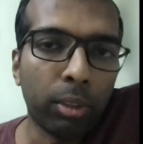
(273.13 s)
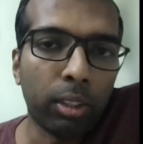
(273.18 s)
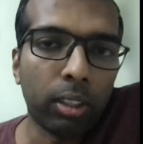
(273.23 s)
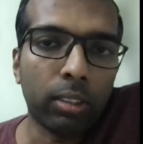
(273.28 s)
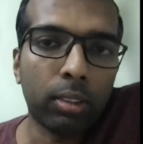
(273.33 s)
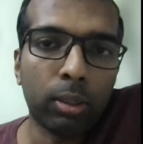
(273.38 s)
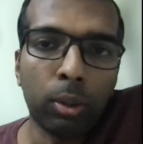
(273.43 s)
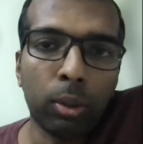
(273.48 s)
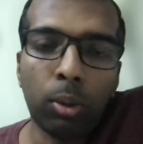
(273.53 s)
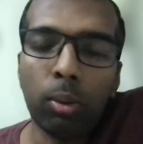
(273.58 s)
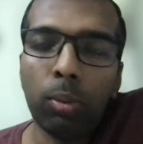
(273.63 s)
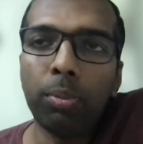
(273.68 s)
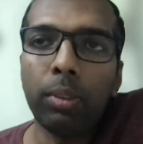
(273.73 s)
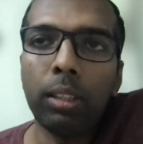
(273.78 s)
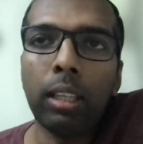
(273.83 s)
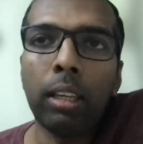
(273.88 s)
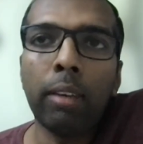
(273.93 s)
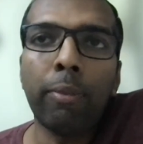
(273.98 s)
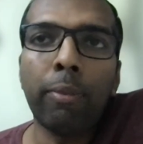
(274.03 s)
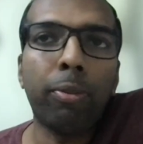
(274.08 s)
So
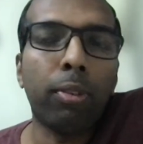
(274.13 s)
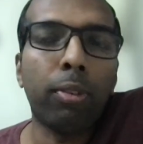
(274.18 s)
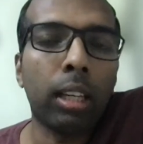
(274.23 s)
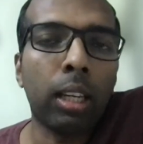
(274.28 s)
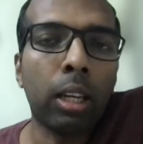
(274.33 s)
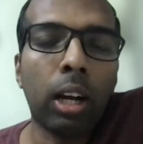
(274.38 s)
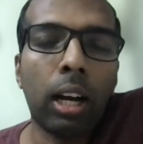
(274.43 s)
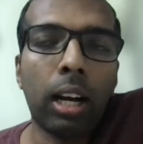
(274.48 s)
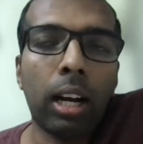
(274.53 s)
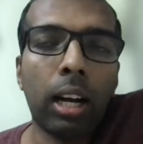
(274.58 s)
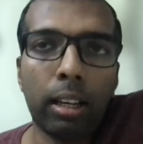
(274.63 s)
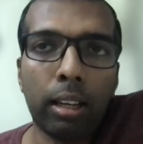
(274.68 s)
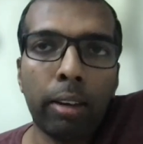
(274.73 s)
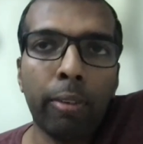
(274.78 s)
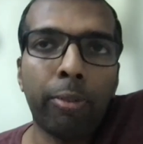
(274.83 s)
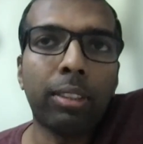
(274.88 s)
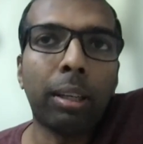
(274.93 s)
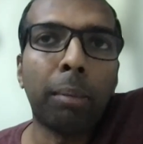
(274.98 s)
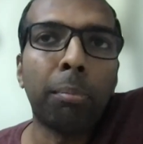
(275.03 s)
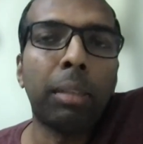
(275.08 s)
if
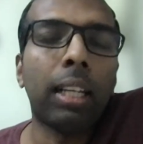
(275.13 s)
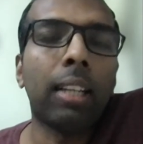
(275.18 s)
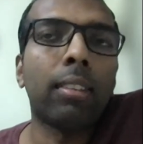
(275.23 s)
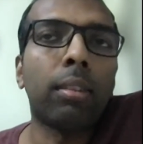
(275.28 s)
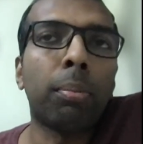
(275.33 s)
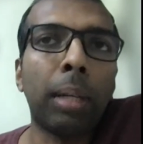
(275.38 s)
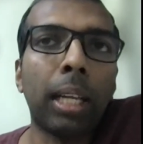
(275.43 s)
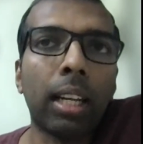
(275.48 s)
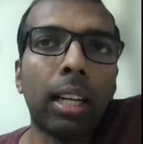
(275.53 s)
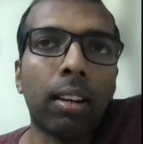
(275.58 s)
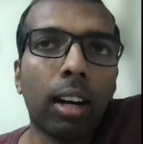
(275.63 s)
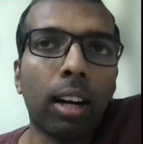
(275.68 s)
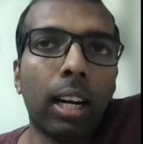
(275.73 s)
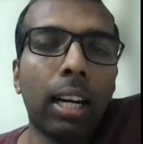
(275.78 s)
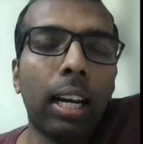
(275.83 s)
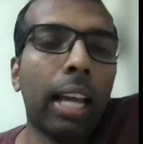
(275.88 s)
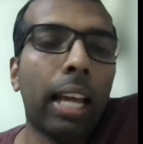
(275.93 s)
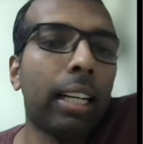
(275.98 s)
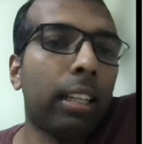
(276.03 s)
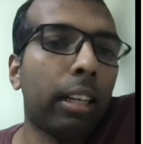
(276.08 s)
something is being run
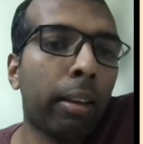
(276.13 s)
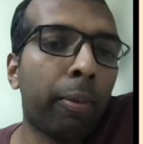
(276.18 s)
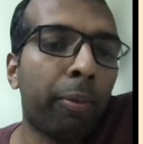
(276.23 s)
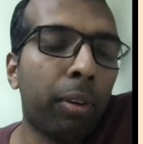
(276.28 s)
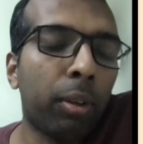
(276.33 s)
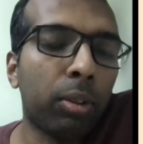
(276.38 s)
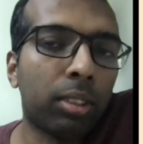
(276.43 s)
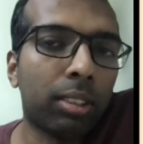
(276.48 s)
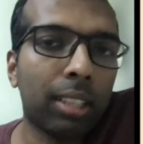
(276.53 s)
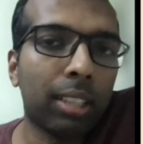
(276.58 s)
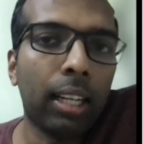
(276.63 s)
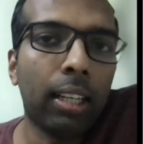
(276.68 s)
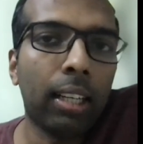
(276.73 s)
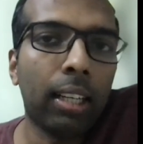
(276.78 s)
and if you set